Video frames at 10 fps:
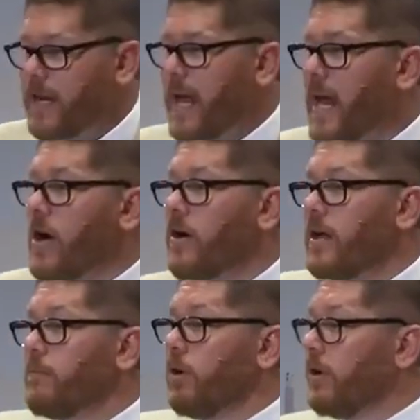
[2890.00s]
hear
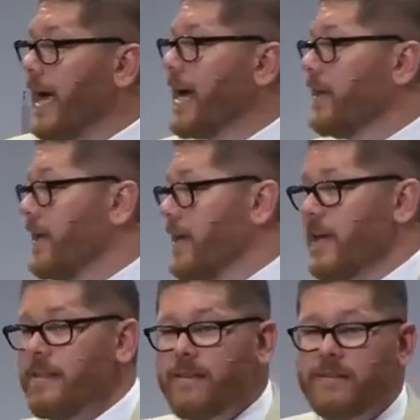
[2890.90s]
him gladly
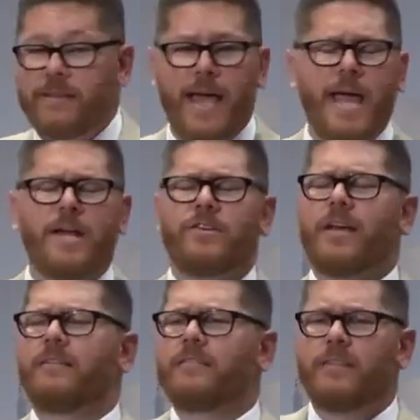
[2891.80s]
in this age
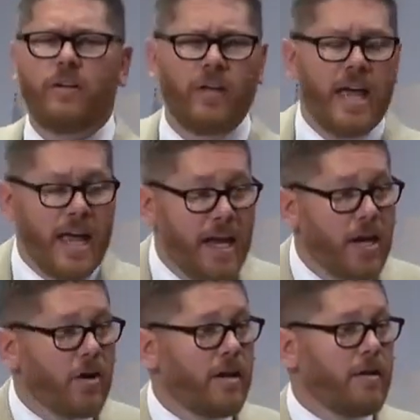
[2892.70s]
and still
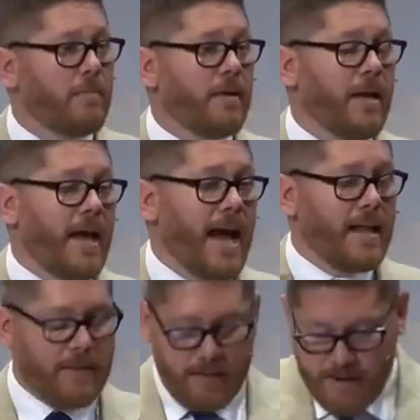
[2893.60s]
hear him
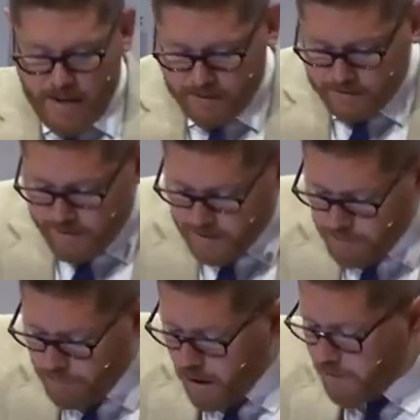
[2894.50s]
at the next say,
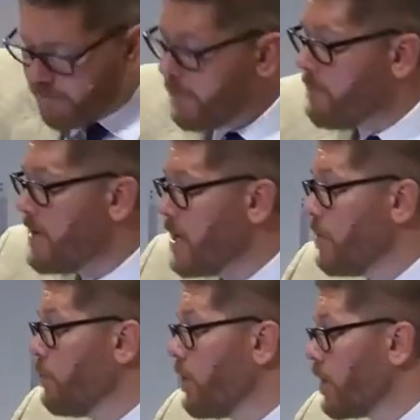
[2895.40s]
Depart from me, you
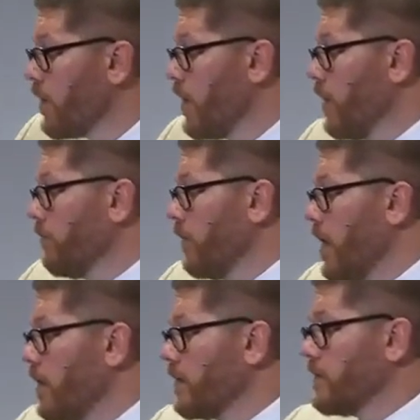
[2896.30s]
worker of
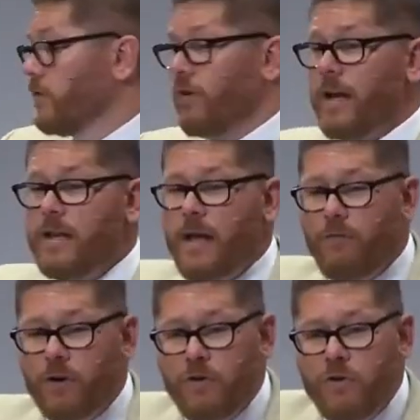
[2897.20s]
lawlessness, for I
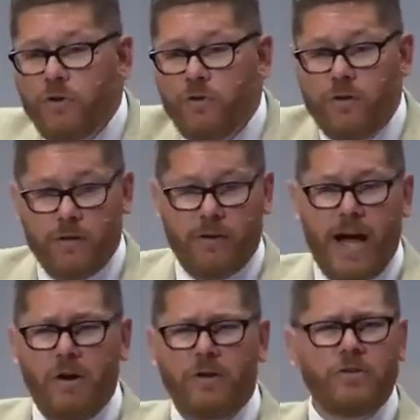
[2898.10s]
never knew you.
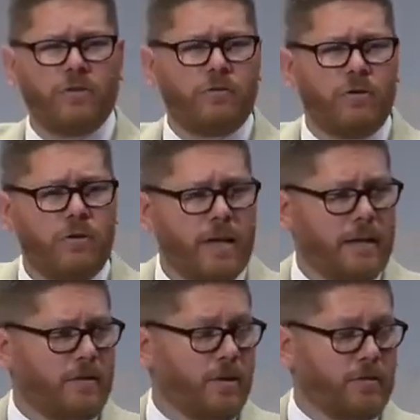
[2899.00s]
How could you do
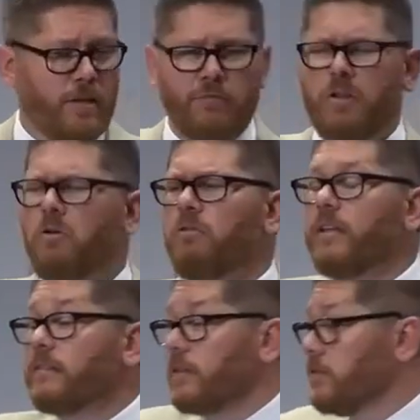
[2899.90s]
that to yourself? Don't
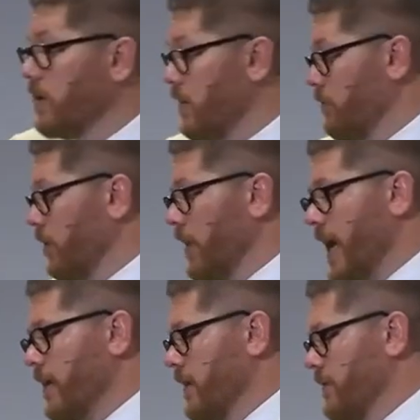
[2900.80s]
listen to him
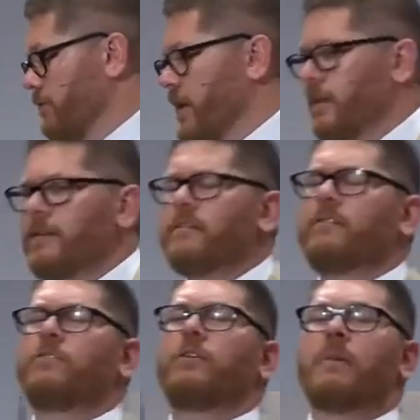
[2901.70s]
gladly, friend. Listen
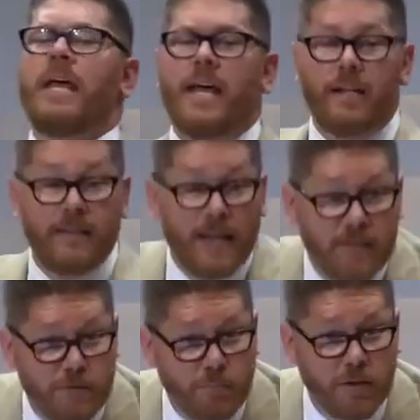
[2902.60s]
to him
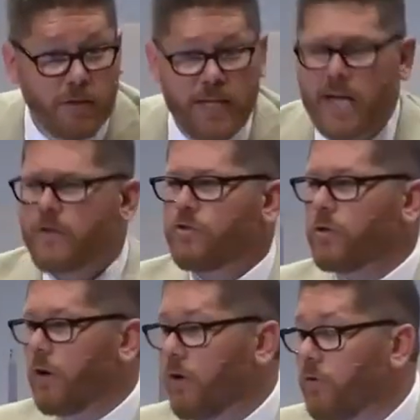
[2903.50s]
desperately as your
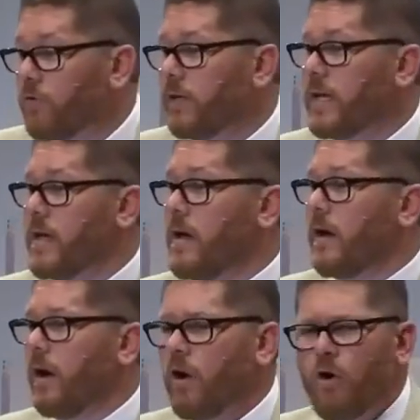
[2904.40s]
only
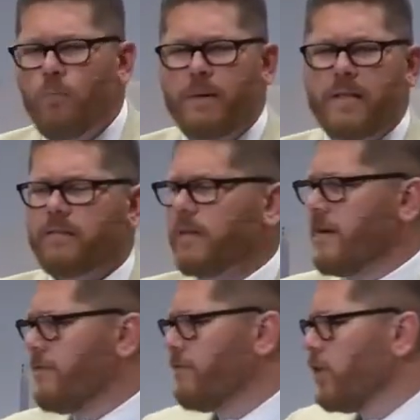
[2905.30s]
hope in this
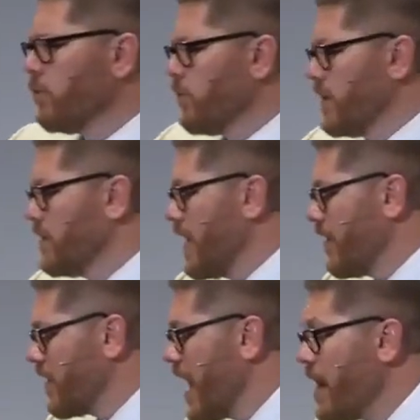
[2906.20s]
life filled with
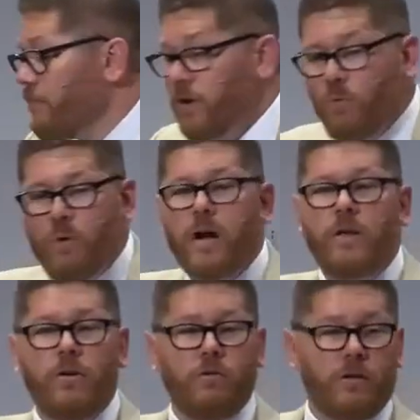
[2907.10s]
death. Everywhere
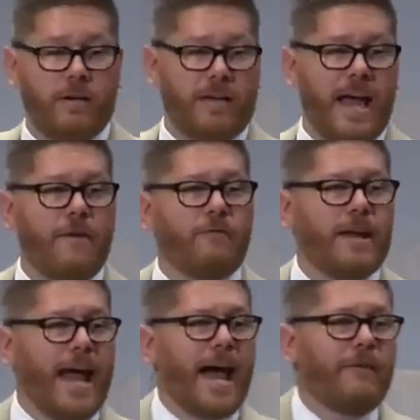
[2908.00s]
you look, every
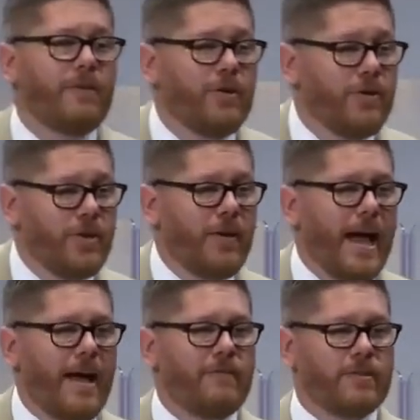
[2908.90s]
avenue you
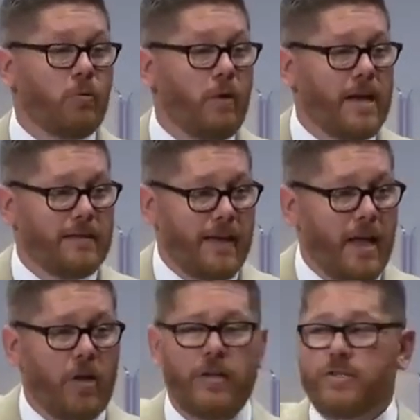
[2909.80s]
have is a way to
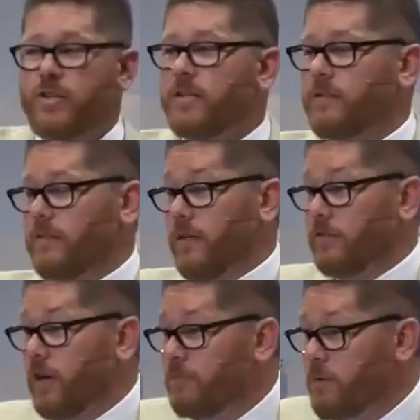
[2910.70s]
hell, and Jesus says,
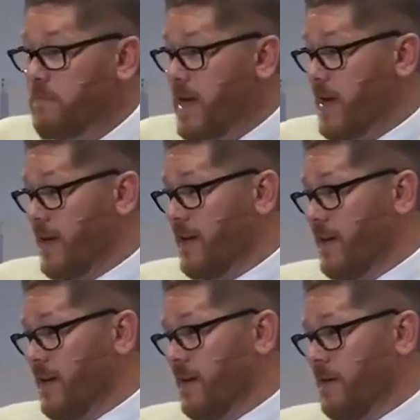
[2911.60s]
Come to me.
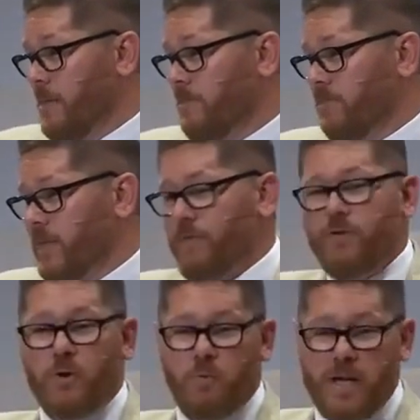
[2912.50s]
If
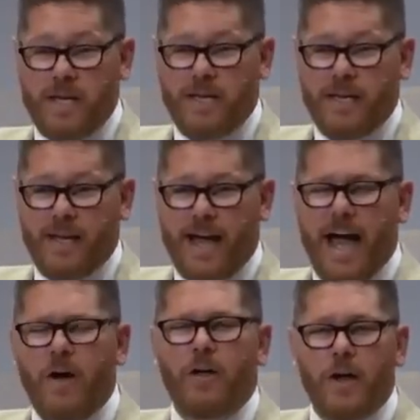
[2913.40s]
you're weak,
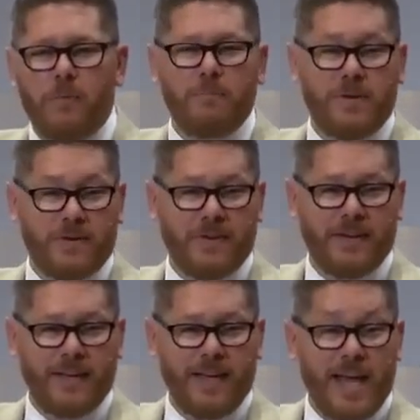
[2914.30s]
I'll help you.
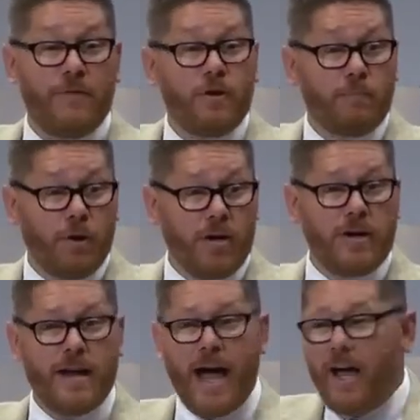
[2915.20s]
If you're
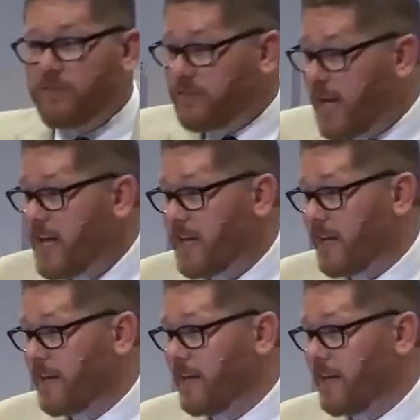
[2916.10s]
burdened, I'll take it.